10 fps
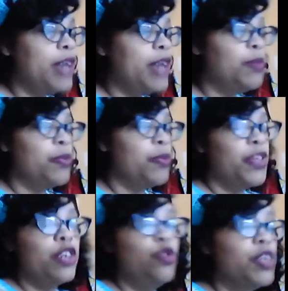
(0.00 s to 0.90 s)
people think
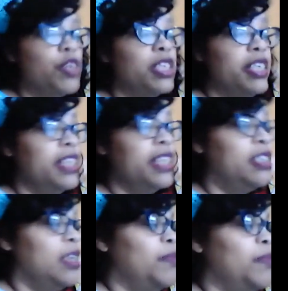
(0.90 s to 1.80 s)
you really did
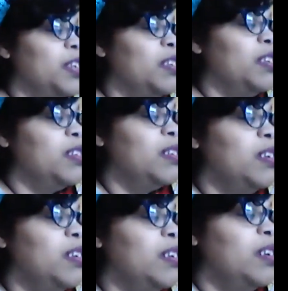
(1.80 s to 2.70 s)
something.
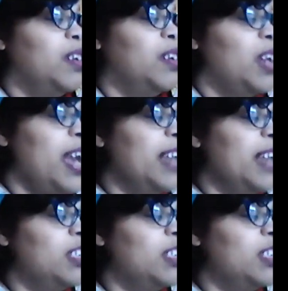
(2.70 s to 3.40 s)
And so